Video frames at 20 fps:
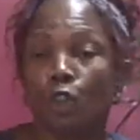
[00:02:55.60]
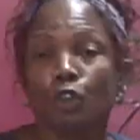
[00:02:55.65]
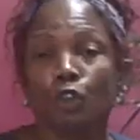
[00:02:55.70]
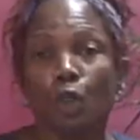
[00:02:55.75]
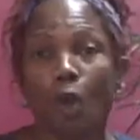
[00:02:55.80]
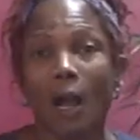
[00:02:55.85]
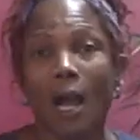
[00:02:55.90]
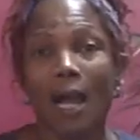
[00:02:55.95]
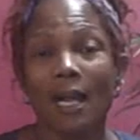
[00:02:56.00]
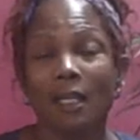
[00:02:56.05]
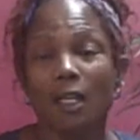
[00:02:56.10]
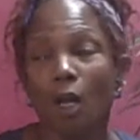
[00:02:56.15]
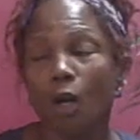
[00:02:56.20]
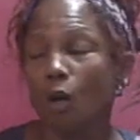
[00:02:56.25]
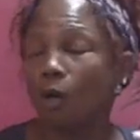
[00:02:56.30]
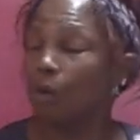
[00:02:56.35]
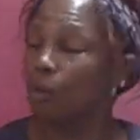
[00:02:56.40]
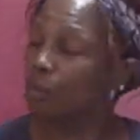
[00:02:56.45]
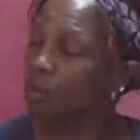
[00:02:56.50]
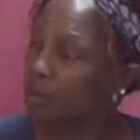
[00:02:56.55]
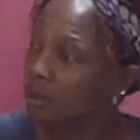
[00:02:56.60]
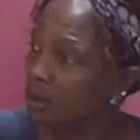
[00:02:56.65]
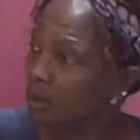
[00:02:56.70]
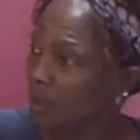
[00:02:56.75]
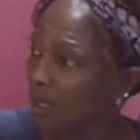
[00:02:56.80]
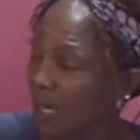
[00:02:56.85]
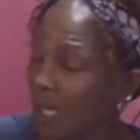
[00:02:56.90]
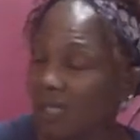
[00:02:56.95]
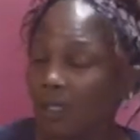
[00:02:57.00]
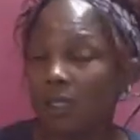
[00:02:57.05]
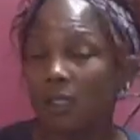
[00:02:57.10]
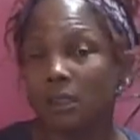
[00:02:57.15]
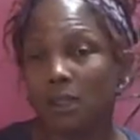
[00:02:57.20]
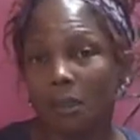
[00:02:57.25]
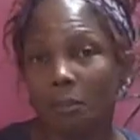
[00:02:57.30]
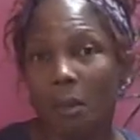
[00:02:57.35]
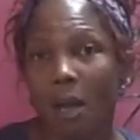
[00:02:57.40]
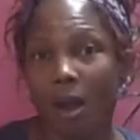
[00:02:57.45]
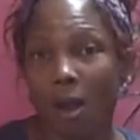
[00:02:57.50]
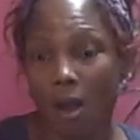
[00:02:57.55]
So I goes, I looks
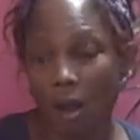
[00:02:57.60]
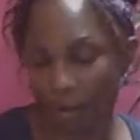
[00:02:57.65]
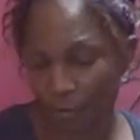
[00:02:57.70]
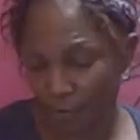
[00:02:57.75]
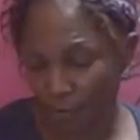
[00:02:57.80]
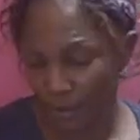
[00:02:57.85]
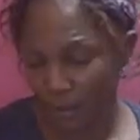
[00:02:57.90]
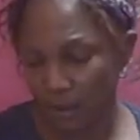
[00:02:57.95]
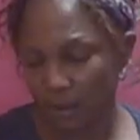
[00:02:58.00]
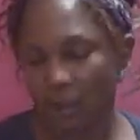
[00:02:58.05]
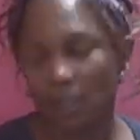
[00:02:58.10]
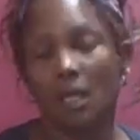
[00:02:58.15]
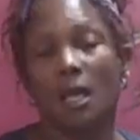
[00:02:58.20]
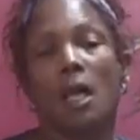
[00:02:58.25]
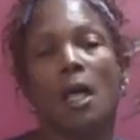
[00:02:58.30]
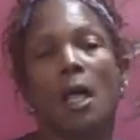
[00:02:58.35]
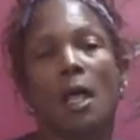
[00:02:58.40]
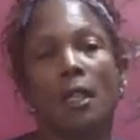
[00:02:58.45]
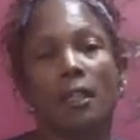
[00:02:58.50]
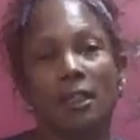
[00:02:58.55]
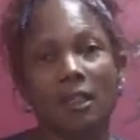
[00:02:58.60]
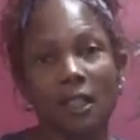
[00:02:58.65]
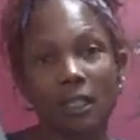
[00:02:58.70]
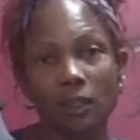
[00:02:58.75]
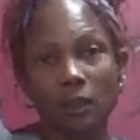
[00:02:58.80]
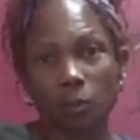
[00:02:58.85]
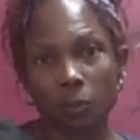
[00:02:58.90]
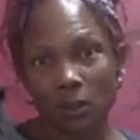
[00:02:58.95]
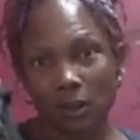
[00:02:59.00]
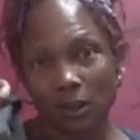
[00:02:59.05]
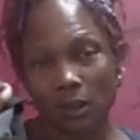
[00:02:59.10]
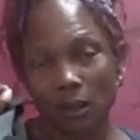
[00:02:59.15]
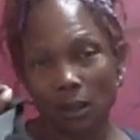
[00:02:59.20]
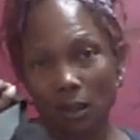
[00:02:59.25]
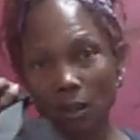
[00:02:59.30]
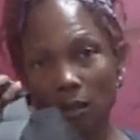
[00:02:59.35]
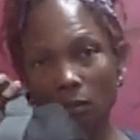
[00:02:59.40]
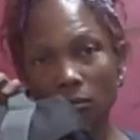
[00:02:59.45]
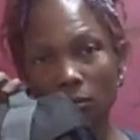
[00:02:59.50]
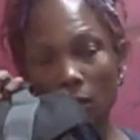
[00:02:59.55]
in my office. This was
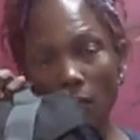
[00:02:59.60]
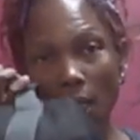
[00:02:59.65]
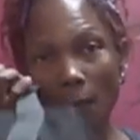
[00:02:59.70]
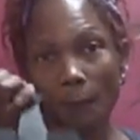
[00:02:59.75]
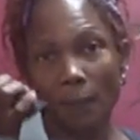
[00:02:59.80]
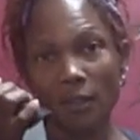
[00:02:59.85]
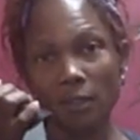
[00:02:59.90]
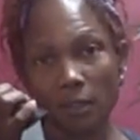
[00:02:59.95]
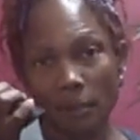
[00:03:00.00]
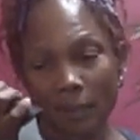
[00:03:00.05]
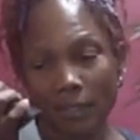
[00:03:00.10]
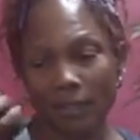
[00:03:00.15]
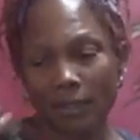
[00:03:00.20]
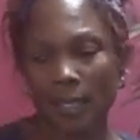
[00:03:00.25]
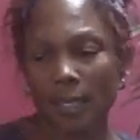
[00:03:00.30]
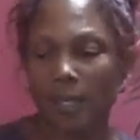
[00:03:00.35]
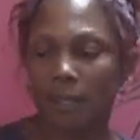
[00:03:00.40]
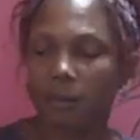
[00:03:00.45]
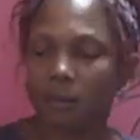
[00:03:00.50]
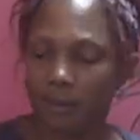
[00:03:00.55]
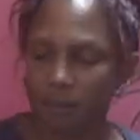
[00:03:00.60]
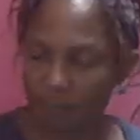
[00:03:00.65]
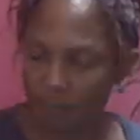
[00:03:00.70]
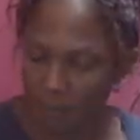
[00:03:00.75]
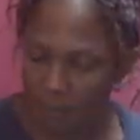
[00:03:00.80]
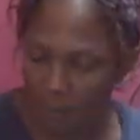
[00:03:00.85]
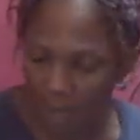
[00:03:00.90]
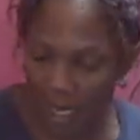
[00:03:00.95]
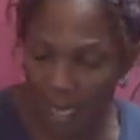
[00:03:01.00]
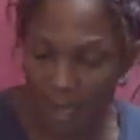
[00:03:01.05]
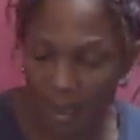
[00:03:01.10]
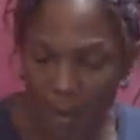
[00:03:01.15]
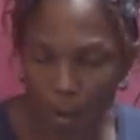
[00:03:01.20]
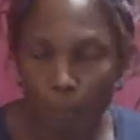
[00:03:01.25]
up under my desk. I